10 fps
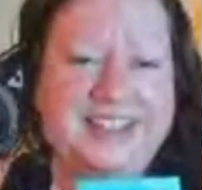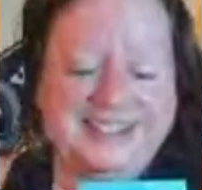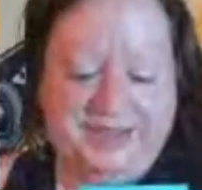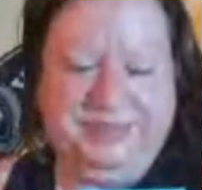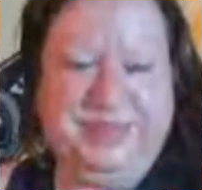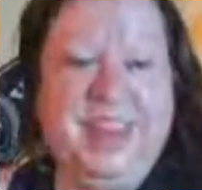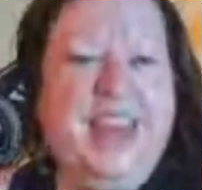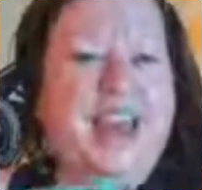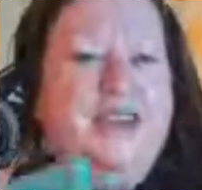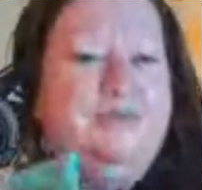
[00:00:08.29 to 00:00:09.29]

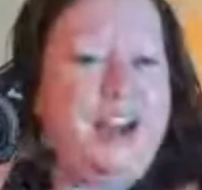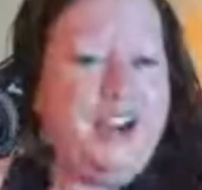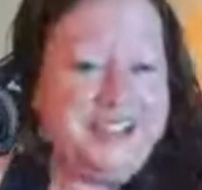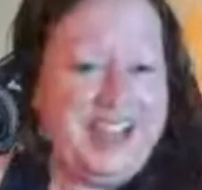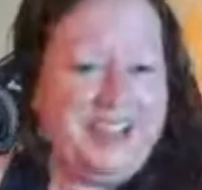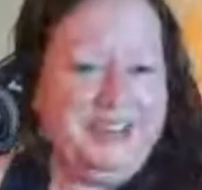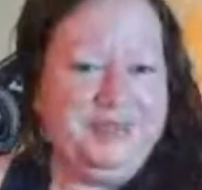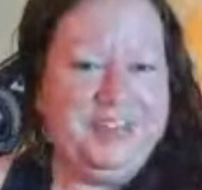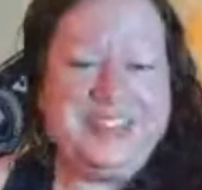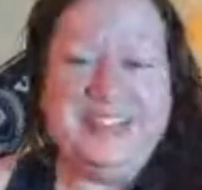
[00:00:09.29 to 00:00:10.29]
my art sale.